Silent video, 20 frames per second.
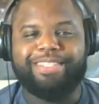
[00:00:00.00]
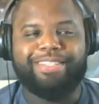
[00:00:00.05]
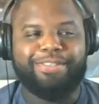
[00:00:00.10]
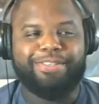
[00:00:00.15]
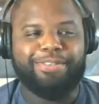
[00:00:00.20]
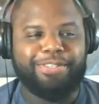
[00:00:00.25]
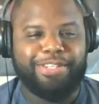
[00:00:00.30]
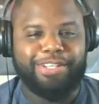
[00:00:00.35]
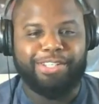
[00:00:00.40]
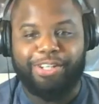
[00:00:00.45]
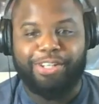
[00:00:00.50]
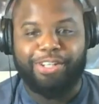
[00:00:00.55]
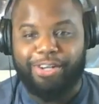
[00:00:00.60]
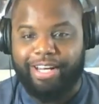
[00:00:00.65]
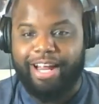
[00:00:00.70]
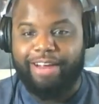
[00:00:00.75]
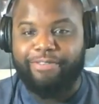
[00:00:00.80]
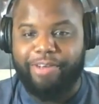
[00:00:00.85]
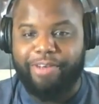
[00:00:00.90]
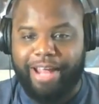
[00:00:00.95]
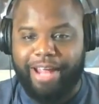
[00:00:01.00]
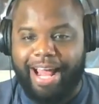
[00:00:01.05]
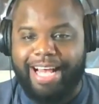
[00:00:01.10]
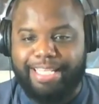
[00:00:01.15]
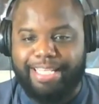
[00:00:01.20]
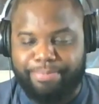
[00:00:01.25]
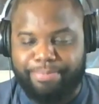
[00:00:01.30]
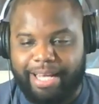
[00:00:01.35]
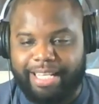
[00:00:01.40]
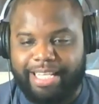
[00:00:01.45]
to to learn every
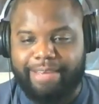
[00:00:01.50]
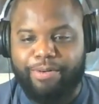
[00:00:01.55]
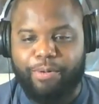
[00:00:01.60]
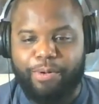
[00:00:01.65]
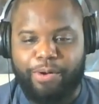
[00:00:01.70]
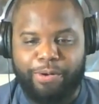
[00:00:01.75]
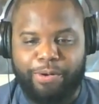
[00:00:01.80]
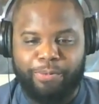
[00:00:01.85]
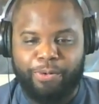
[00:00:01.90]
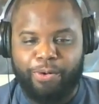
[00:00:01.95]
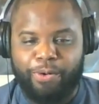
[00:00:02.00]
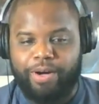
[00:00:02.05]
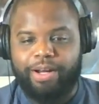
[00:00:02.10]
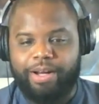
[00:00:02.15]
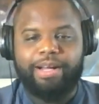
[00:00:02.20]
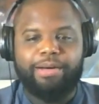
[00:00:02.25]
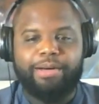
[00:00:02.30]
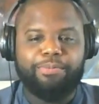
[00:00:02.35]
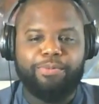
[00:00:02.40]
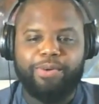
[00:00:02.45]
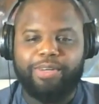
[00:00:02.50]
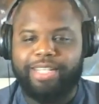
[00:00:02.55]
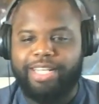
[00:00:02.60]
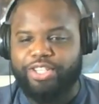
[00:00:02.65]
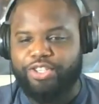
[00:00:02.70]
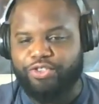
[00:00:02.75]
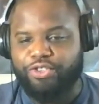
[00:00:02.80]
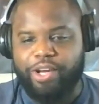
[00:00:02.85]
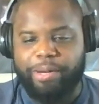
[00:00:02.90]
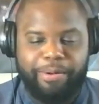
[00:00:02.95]
aspect of it. We were more more or
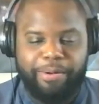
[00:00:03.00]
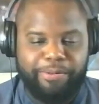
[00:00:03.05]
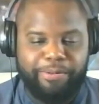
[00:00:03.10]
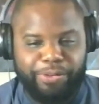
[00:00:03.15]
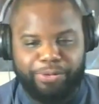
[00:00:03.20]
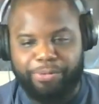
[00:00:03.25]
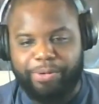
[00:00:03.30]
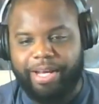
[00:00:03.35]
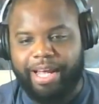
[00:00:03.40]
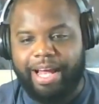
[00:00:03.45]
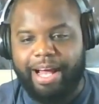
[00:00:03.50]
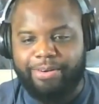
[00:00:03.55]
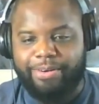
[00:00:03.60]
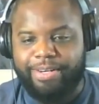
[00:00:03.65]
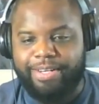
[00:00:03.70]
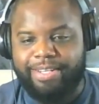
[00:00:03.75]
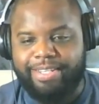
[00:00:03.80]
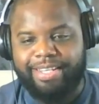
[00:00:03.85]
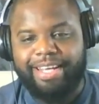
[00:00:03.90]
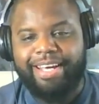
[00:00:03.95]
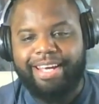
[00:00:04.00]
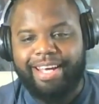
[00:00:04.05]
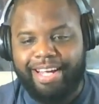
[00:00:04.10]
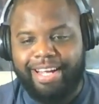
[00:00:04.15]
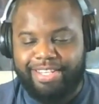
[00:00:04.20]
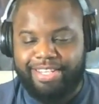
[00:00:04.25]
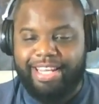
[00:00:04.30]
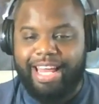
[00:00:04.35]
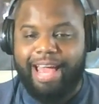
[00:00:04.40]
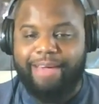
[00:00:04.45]
less streaming for three hours
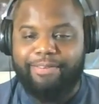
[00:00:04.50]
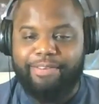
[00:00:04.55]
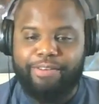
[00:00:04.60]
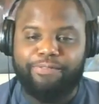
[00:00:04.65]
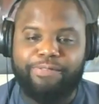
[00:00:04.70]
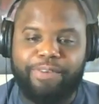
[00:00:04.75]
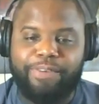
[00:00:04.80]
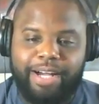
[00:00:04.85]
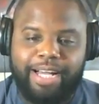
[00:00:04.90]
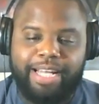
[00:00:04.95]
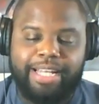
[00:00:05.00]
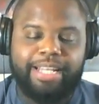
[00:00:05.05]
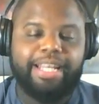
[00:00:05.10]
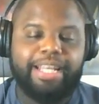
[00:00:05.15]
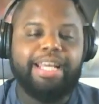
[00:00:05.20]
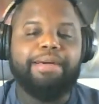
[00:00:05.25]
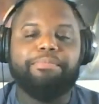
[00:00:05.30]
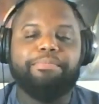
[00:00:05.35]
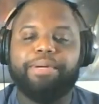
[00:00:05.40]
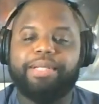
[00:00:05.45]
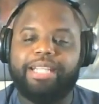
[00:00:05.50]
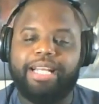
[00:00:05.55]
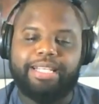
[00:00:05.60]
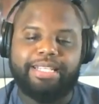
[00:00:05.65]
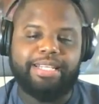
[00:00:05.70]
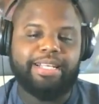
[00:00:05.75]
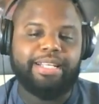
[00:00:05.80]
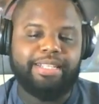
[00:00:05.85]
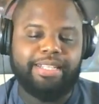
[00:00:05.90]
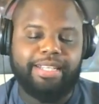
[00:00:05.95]
and just having fun. But
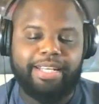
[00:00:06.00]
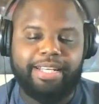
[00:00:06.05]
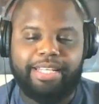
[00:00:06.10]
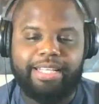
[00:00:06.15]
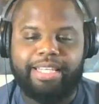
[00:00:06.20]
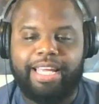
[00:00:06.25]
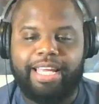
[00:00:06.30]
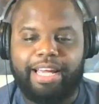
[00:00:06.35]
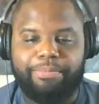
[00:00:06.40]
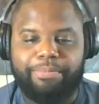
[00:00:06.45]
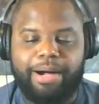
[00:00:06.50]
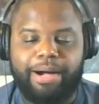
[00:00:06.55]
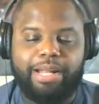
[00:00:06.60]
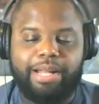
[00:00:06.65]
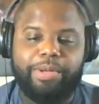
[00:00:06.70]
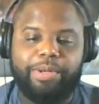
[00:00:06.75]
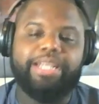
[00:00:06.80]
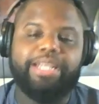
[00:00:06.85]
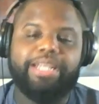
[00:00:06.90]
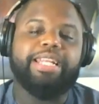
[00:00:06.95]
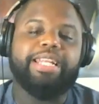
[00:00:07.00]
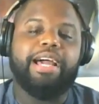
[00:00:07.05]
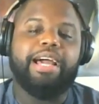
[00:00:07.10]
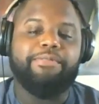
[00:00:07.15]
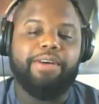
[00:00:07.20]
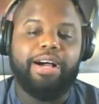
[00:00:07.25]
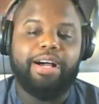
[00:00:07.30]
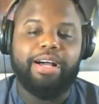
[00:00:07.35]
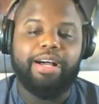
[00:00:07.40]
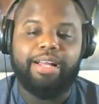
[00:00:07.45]
that's the, the good thing about it. We did
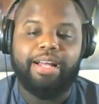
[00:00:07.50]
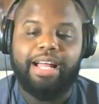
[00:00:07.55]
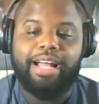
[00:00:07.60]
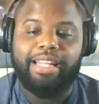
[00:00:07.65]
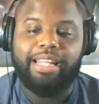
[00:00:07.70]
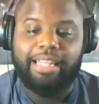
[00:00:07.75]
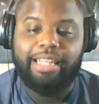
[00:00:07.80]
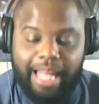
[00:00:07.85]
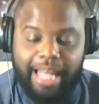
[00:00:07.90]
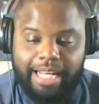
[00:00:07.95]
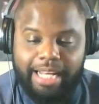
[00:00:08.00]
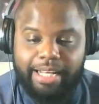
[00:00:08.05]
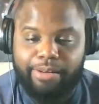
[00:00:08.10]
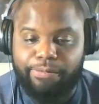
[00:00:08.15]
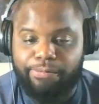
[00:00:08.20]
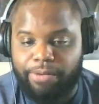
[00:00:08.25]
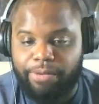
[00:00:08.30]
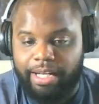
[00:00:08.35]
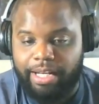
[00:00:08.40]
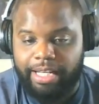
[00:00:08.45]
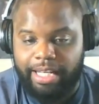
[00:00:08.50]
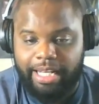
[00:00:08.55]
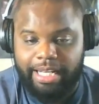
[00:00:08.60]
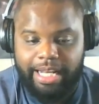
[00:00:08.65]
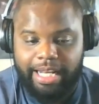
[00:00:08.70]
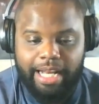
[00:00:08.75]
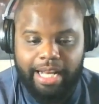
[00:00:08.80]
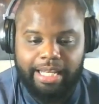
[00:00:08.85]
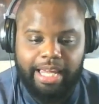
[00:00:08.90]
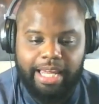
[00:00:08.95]
have a, a lot of fun
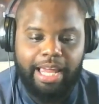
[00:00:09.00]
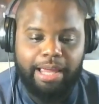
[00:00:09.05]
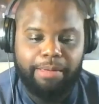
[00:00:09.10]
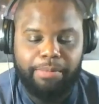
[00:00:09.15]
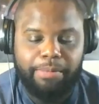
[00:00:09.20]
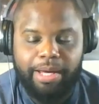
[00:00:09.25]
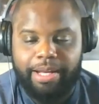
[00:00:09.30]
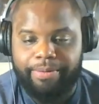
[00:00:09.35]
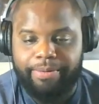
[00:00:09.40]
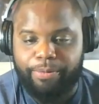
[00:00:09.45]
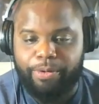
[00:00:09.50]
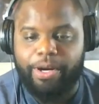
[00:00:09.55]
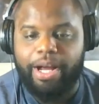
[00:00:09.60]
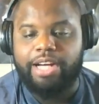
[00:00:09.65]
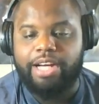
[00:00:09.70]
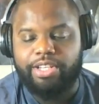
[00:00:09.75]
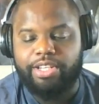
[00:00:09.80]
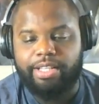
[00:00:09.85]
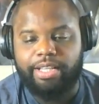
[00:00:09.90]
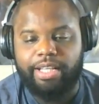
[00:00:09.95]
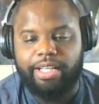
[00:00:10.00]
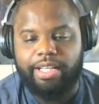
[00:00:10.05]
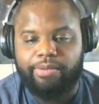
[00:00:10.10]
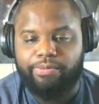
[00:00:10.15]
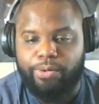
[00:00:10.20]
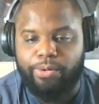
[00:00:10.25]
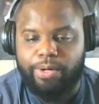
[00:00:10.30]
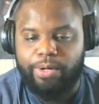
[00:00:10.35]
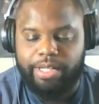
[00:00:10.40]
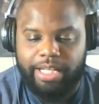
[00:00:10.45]
in that game, and we're actually looking
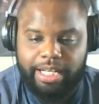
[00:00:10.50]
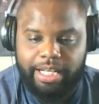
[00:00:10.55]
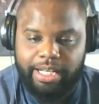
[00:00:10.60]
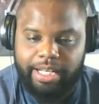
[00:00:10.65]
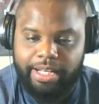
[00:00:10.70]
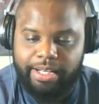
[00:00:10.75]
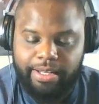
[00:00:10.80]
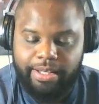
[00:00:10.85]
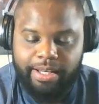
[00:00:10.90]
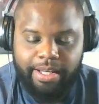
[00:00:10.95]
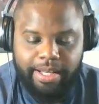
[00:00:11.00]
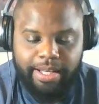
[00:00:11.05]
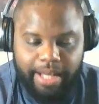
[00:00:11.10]
forward to getting in